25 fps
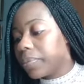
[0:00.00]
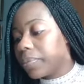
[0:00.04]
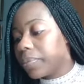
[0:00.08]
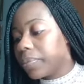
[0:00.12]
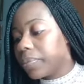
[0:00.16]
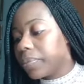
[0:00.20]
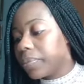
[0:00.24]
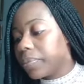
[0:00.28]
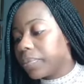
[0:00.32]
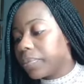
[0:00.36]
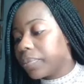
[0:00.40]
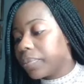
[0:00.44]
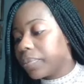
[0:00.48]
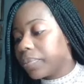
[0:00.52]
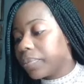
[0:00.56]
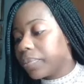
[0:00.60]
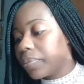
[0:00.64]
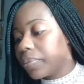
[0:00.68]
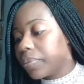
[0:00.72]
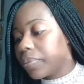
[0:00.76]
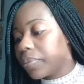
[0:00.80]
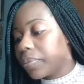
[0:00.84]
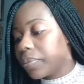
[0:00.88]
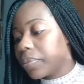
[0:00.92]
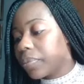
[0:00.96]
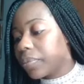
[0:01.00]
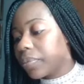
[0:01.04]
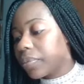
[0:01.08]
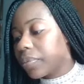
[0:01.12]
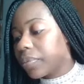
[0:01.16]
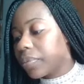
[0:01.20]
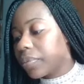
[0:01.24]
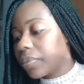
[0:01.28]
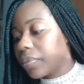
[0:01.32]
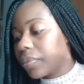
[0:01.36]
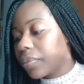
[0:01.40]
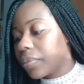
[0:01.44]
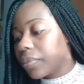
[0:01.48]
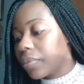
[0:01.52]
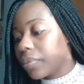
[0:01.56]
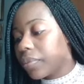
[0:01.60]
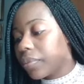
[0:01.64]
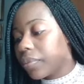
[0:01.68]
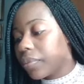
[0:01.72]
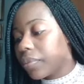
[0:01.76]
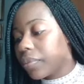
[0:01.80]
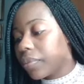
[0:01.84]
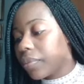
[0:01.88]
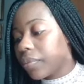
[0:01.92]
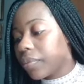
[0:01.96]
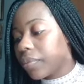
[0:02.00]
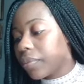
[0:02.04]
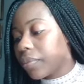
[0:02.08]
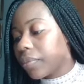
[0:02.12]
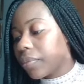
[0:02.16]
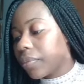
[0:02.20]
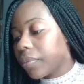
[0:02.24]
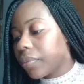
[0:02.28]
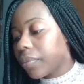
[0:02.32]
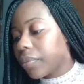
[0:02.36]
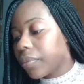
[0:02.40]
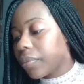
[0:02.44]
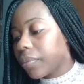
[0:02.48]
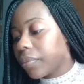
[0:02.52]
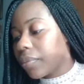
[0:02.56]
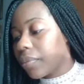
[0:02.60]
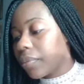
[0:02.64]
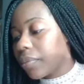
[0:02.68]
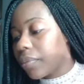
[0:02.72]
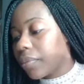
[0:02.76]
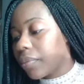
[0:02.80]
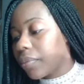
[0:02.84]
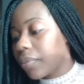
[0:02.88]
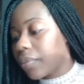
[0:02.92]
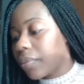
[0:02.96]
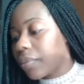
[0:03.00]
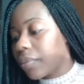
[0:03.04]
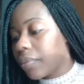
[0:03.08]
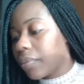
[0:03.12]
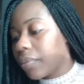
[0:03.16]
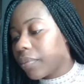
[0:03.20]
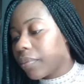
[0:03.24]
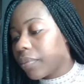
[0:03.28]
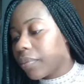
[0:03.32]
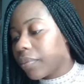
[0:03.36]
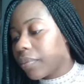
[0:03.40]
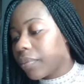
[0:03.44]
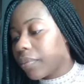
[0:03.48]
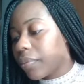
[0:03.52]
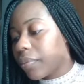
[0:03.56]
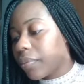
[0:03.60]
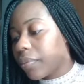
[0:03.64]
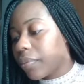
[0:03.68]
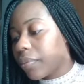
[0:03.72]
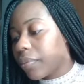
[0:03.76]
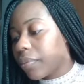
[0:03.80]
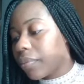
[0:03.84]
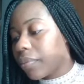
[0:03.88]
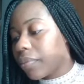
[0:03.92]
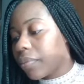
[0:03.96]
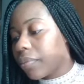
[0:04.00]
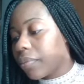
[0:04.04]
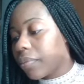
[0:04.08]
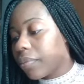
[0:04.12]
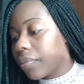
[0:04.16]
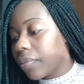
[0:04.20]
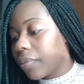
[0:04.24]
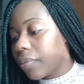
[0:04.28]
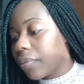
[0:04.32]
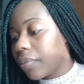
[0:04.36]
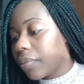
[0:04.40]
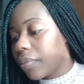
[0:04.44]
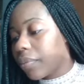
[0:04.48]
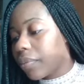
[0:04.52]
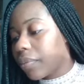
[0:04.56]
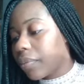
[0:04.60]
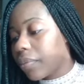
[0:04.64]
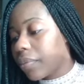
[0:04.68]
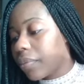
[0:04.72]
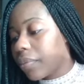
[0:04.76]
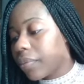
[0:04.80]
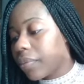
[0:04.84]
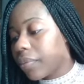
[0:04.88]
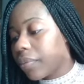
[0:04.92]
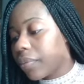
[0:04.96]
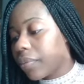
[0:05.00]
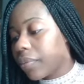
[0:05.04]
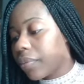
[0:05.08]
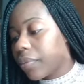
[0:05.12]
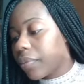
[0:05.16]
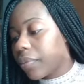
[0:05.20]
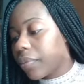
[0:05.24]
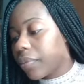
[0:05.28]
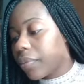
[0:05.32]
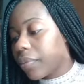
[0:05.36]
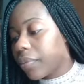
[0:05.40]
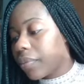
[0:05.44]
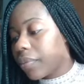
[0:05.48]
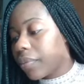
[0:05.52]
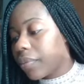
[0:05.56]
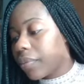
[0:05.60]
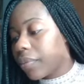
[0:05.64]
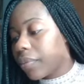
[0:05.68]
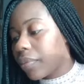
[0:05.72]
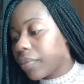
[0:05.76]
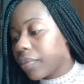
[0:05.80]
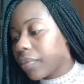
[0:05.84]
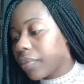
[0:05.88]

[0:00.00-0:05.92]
Nobody speaks.